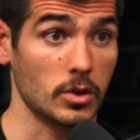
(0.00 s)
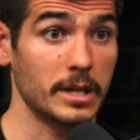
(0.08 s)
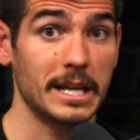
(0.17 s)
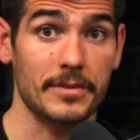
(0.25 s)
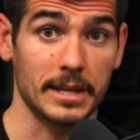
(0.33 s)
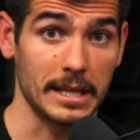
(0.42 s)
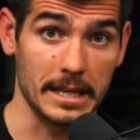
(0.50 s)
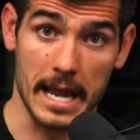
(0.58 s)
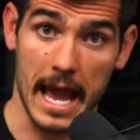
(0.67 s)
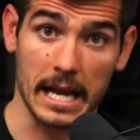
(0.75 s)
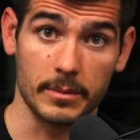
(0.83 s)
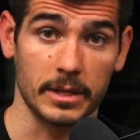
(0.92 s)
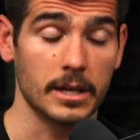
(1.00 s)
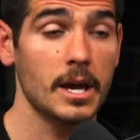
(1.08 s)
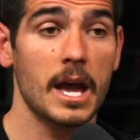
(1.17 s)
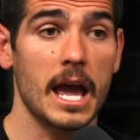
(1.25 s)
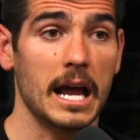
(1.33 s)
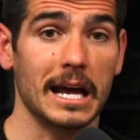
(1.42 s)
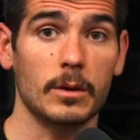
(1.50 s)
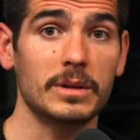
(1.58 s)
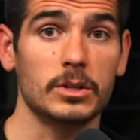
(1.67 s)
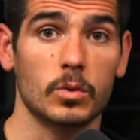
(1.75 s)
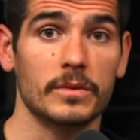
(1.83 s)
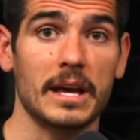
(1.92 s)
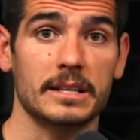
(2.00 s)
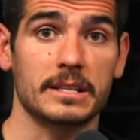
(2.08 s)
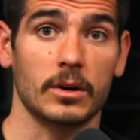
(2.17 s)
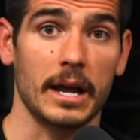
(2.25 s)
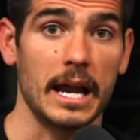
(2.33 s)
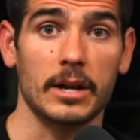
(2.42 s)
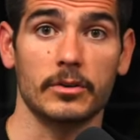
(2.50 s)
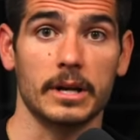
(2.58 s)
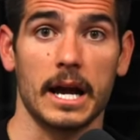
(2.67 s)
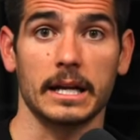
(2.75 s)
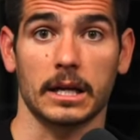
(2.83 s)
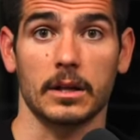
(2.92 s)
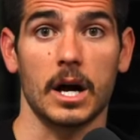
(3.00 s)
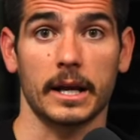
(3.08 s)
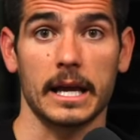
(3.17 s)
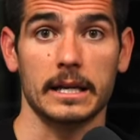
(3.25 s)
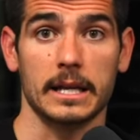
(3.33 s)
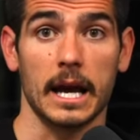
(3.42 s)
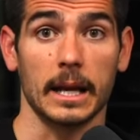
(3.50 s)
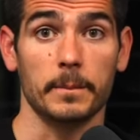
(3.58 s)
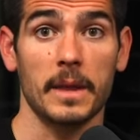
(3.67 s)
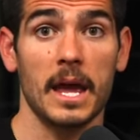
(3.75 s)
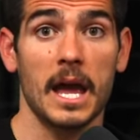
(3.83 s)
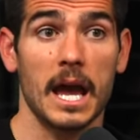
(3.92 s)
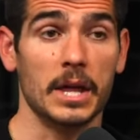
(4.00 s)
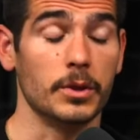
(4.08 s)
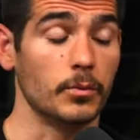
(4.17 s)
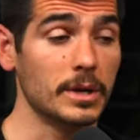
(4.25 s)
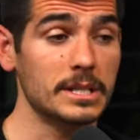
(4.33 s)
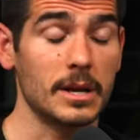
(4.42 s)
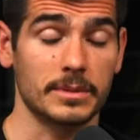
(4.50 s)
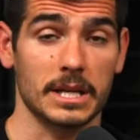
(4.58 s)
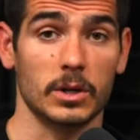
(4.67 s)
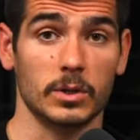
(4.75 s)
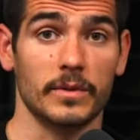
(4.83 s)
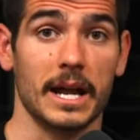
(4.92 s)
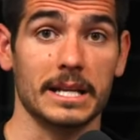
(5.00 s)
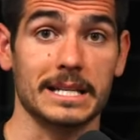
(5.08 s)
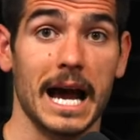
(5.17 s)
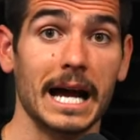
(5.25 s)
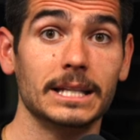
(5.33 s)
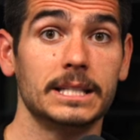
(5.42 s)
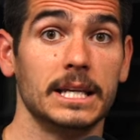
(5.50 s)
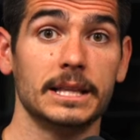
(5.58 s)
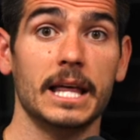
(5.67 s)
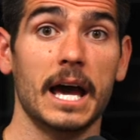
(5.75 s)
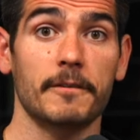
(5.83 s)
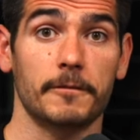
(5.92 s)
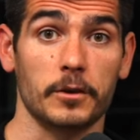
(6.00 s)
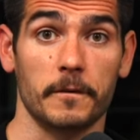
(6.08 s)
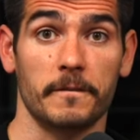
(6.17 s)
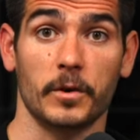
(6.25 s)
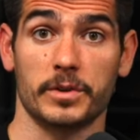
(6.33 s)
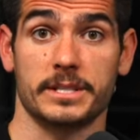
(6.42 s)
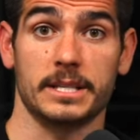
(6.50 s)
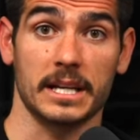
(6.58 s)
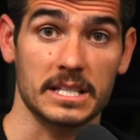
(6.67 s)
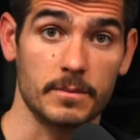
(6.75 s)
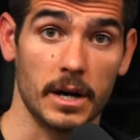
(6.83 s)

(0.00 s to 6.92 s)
looking at the anatomy. And I'd be doing that till eight or nine o'clock at night. And the reason I'm telling you that is I did that for the first six